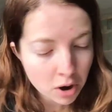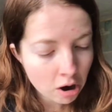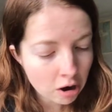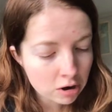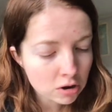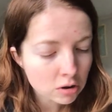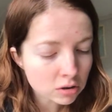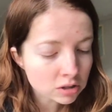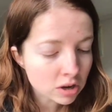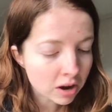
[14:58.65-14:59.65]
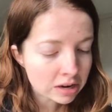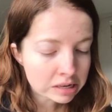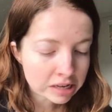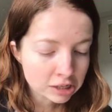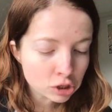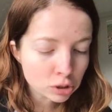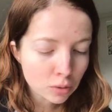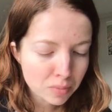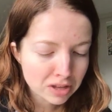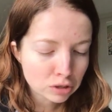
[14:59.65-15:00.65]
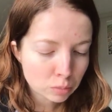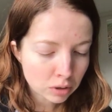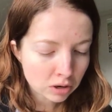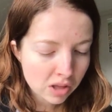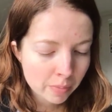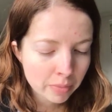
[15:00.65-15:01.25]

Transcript: articles on industrial Pittsburgh